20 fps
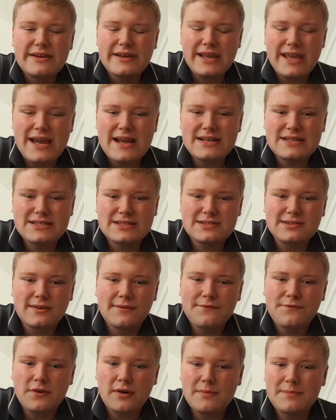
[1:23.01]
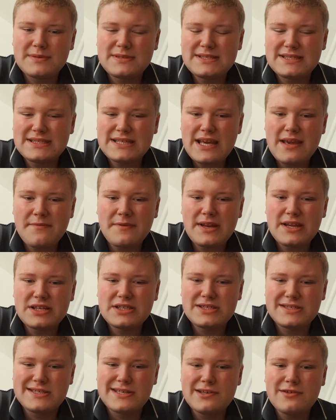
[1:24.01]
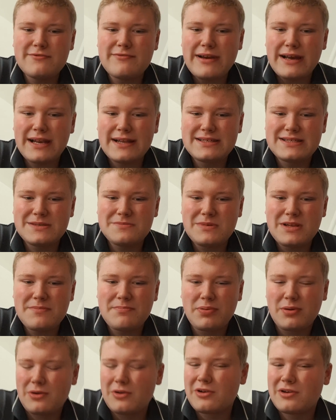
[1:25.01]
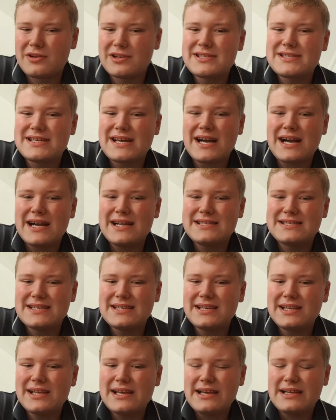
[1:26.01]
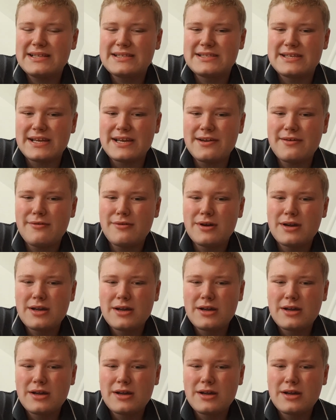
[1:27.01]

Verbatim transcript: against Scunthorpe and Stevenage, two relatively poor sides in League Two.